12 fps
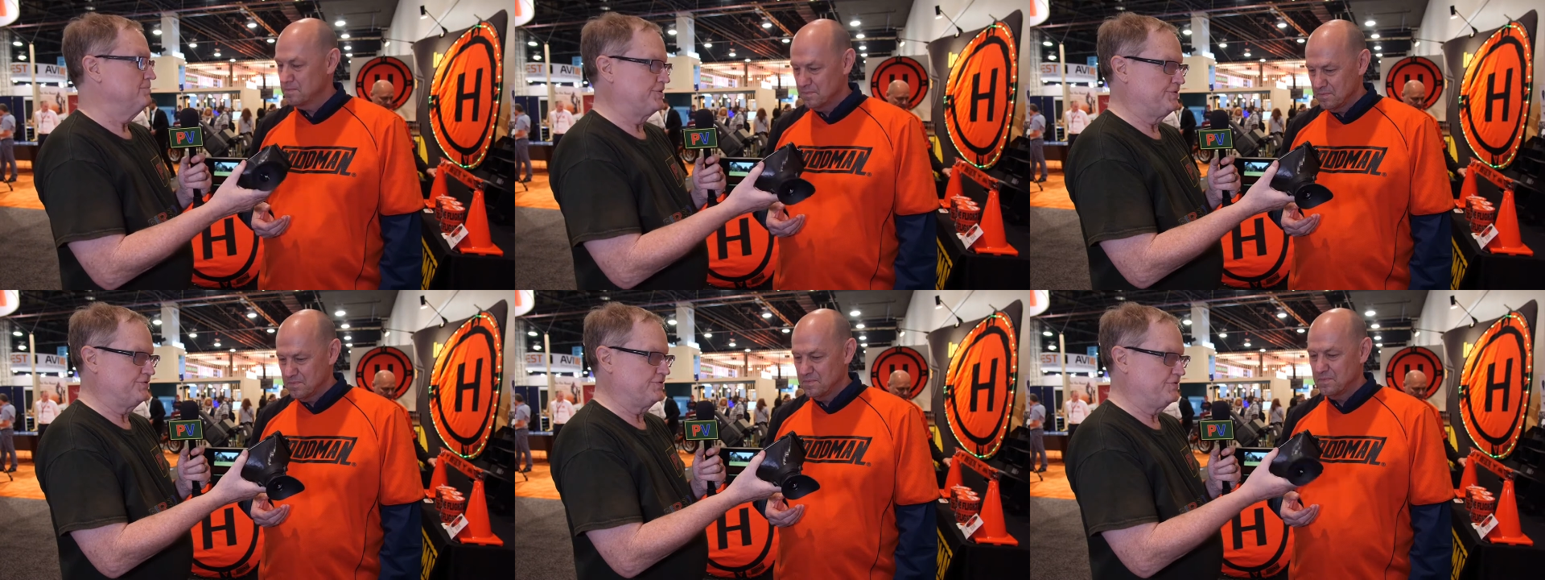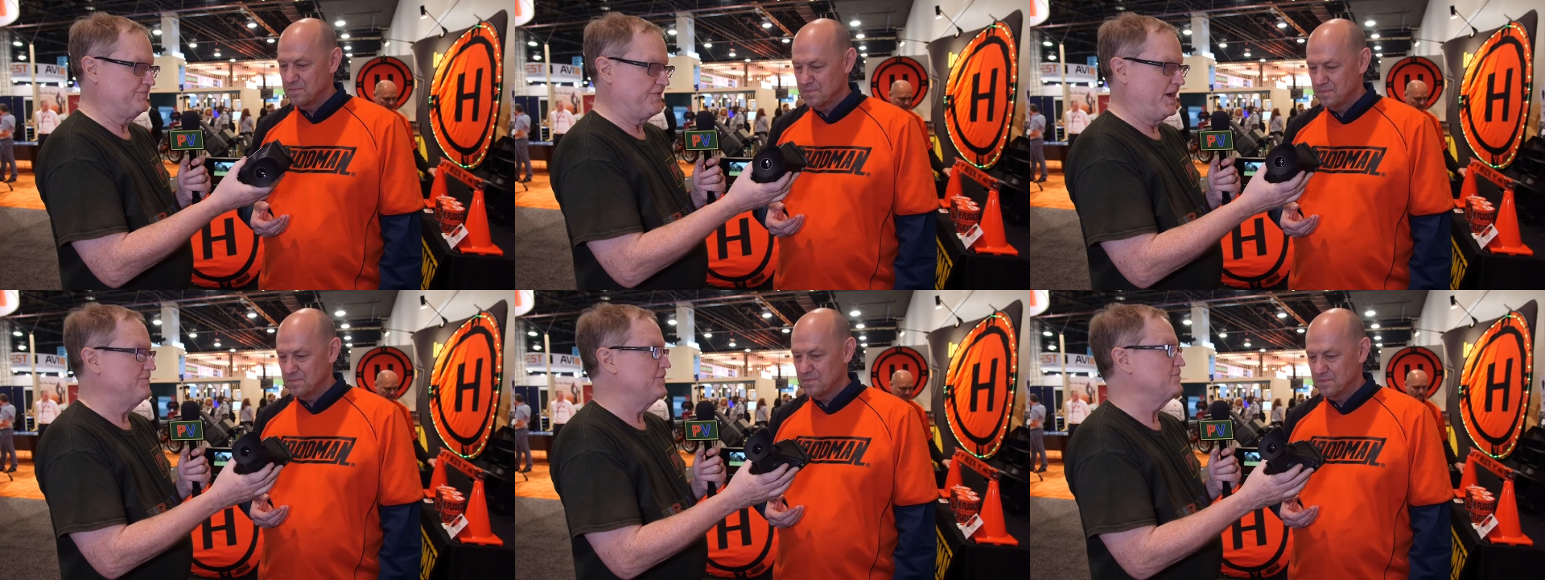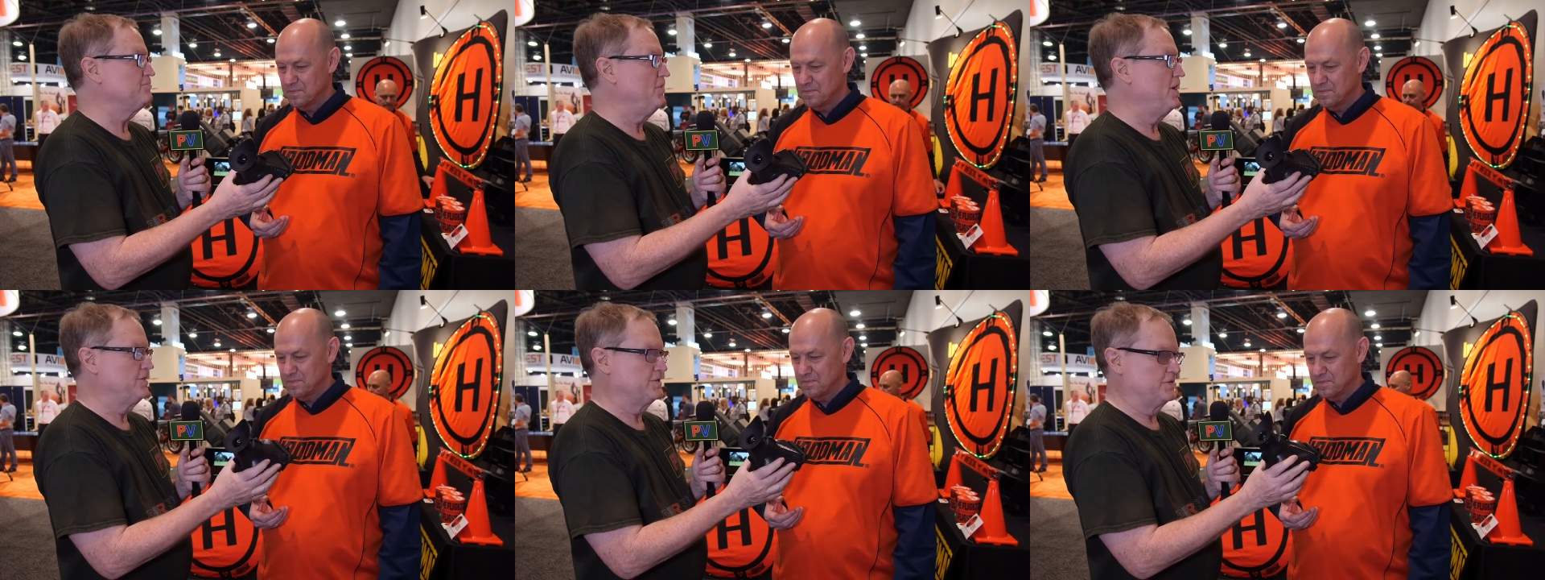Speaker 1: But this is a five-inch
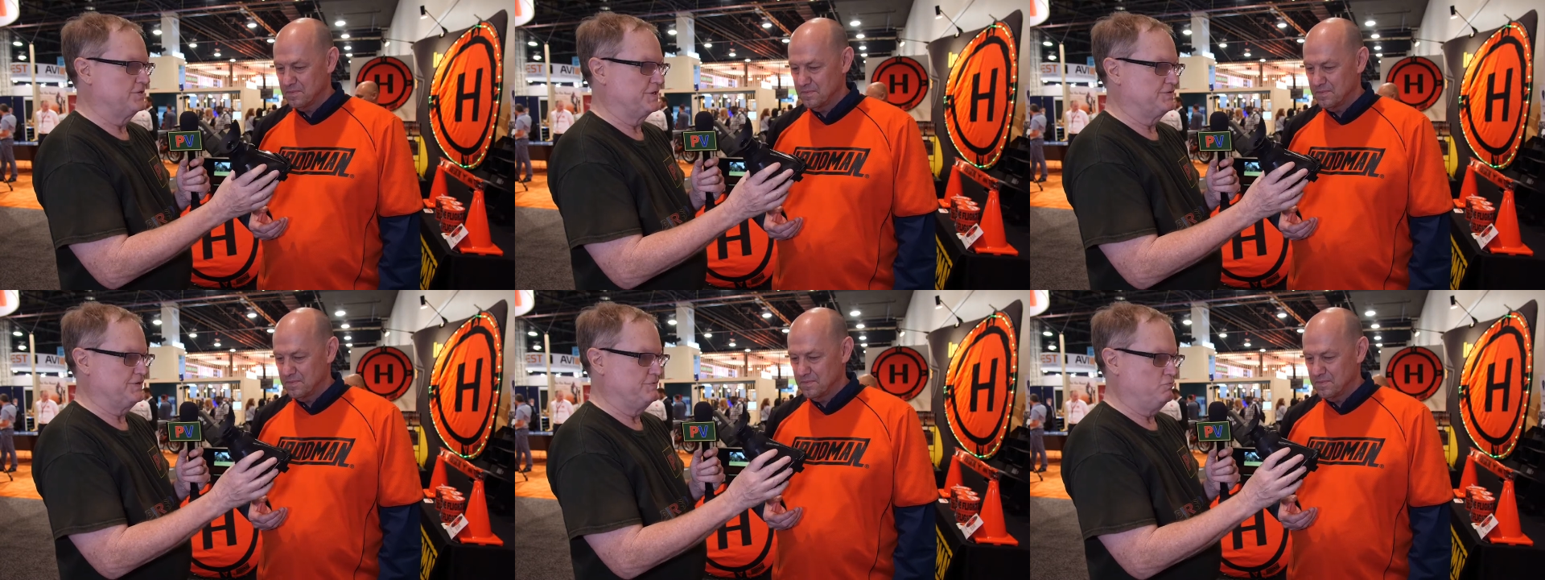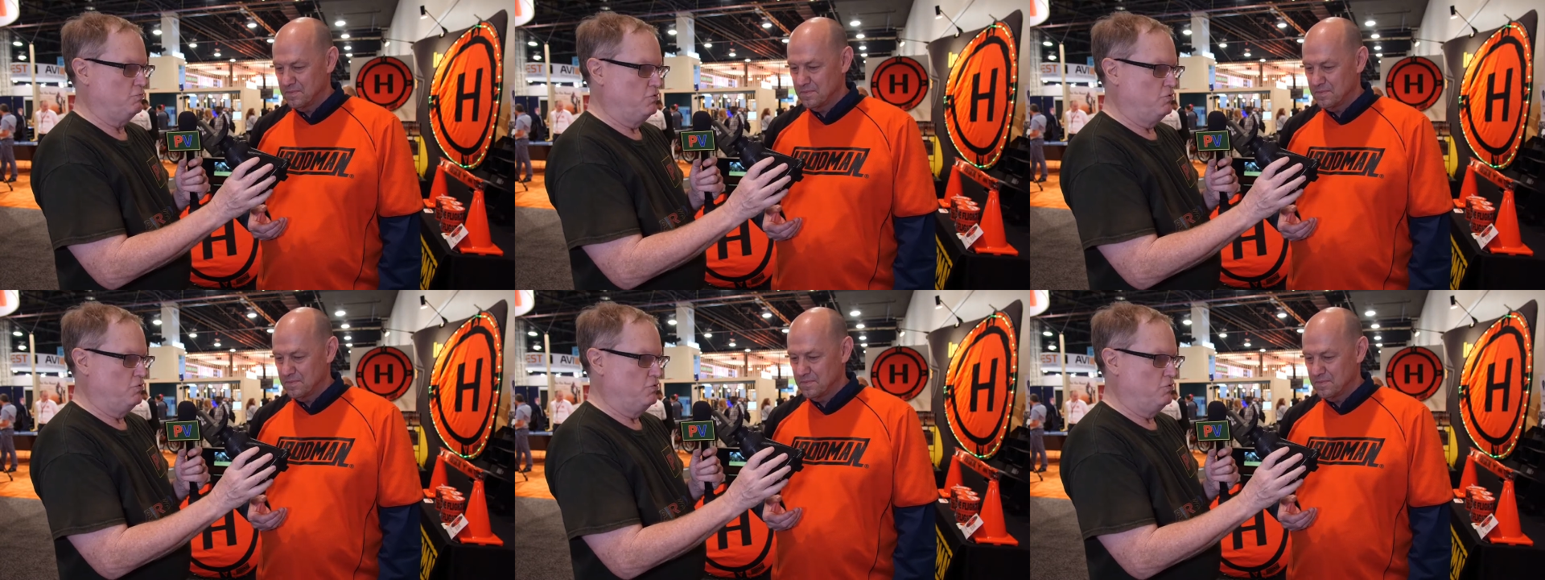monitor, and I said,